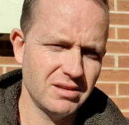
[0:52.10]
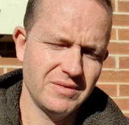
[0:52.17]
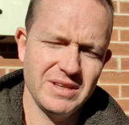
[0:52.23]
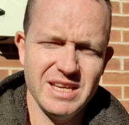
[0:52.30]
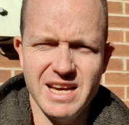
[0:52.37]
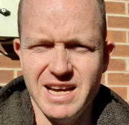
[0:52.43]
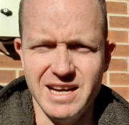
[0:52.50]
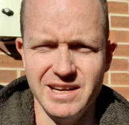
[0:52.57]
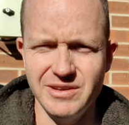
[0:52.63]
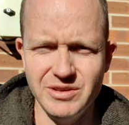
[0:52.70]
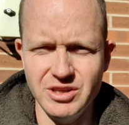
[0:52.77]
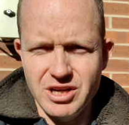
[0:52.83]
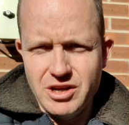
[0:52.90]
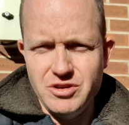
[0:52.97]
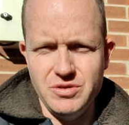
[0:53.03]
yeah,
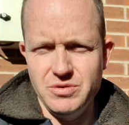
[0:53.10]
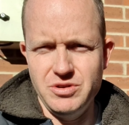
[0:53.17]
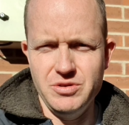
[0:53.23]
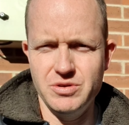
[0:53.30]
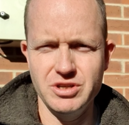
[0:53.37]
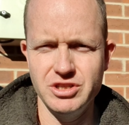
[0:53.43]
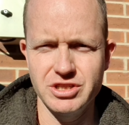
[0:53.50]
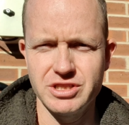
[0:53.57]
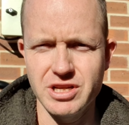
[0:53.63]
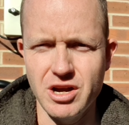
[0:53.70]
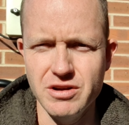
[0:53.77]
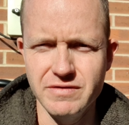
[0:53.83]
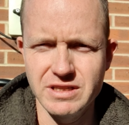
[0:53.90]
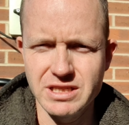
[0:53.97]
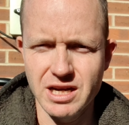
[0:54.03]
you know, you you can just
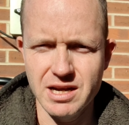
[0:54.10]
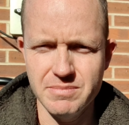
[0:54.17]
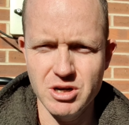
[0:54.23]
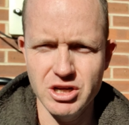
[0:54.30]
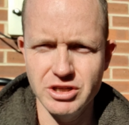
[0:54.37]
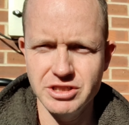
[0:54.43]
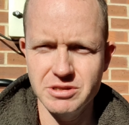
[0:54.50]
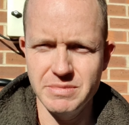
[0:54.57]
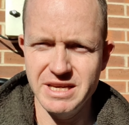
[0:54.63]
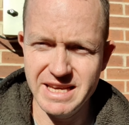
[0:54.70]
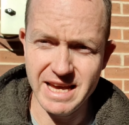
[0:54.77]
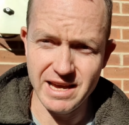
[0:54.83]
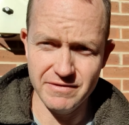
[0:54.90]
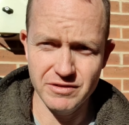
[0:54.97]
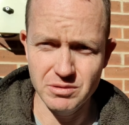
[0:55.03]
over time learn to be
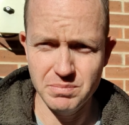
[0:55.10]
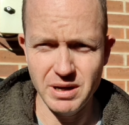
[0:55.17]
careful,